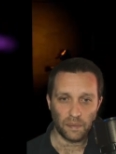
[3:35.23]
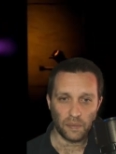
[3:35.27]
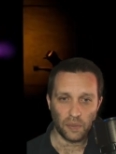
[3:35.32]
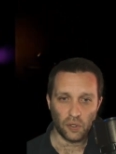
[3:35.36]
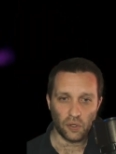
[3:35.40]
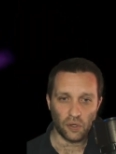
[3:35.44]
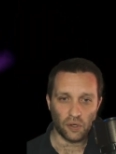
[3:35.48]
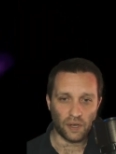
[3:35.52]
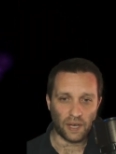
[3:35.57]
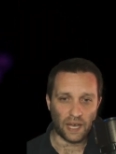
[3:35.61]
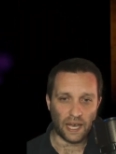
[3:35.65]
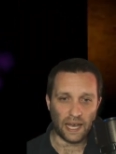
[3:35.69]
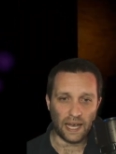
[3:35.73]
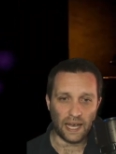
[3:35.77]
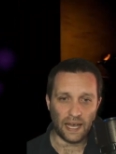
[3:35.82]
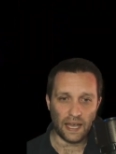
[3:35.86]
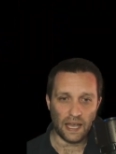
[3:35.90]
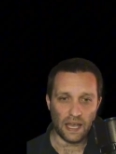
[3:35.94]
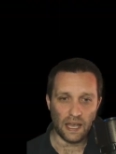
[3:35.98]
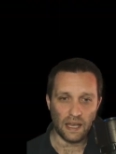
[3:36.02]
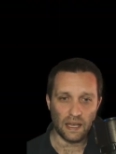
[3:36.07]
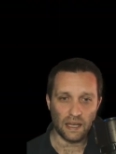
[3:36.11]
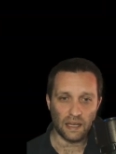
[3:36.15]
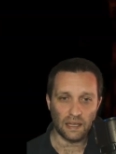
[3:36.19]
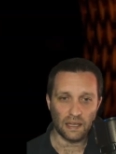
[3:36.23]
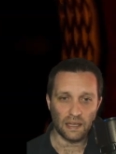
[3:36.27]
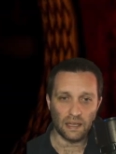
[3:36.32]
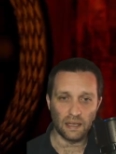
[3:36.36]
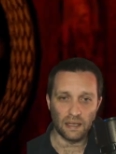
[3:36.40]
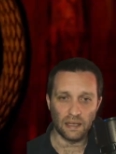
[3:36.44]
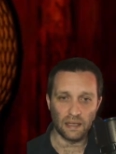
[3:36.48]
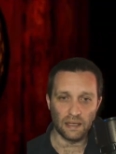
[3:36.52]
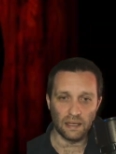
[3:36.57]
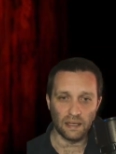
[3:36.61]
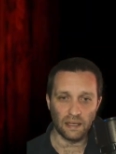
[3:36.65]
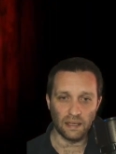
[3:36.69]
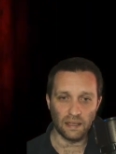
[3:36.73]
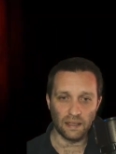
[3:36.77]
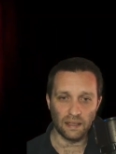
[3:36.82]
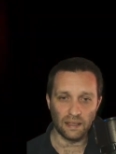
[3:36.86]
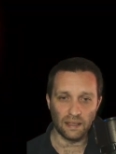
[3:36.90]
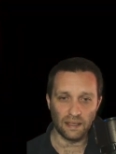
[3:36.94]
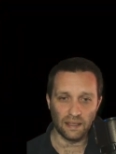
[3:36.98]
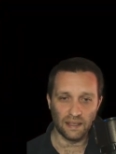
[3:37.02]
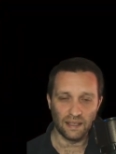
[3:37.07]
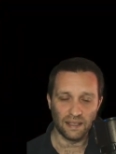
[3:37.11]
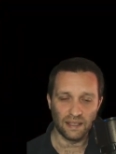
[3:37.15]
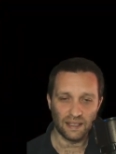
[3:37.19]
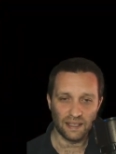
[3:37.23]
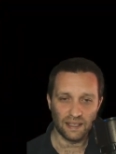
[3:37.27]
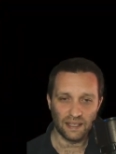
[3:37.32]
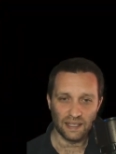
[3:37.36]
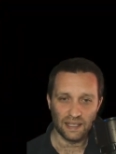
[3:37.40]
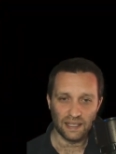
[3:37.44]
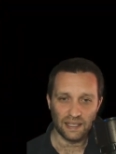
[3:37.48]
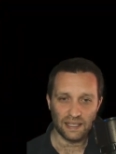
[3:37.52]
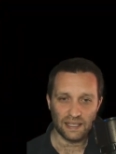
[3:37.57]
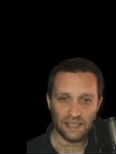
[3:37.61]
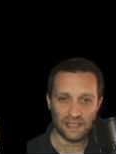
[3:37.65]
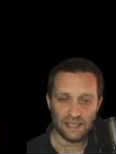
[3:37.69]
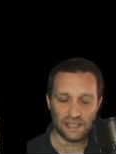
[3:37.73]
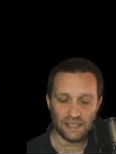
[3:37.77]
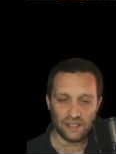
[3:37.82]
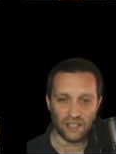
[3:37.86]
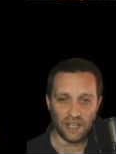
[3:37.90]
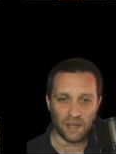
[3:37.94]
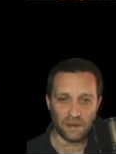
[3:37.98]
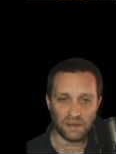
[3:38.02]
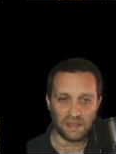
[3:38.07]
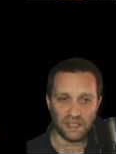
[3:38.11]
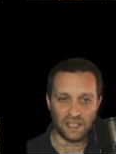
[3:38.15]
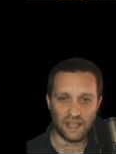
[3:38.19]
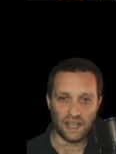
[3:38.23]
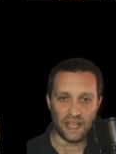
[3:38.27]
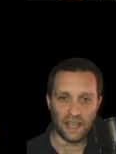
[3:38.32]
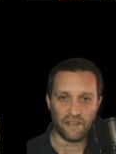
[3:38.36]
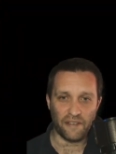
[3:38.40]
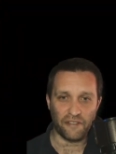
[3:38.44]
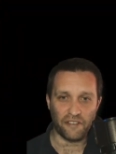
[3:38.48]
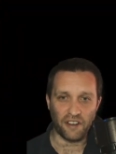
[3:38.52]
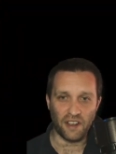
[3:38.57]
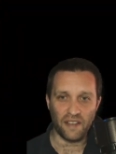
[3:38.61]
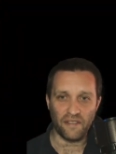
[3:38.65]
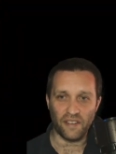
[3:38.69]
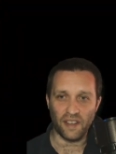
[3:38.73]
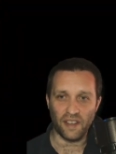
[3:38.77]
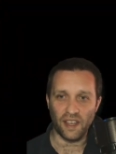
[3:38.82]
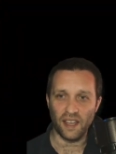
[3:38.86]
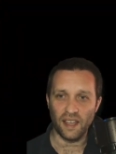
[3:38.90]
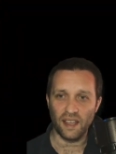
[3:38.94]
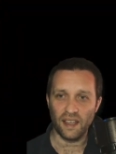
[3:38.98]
Poor guy. He's trapped in there forever.